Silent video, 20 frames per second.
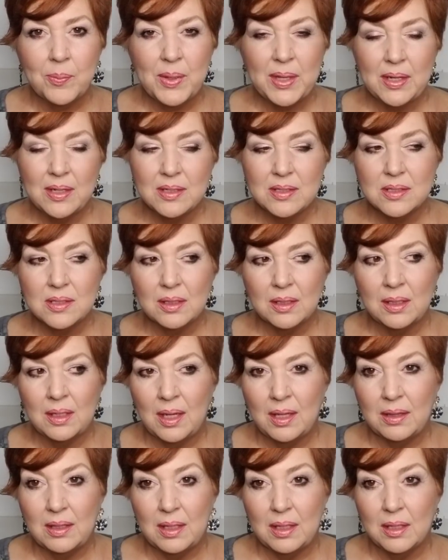minutes looking
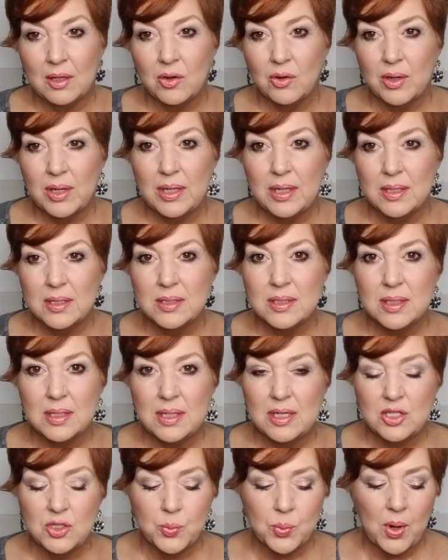at the ingredients in
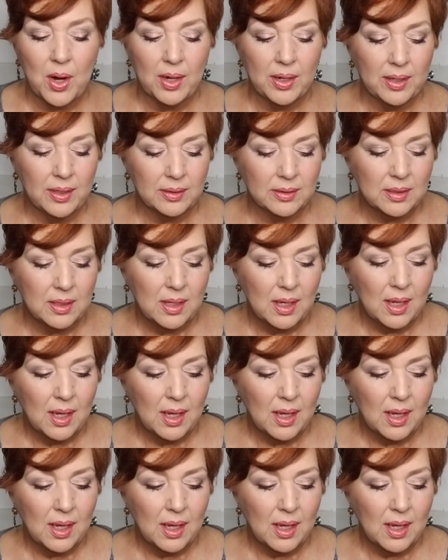each product,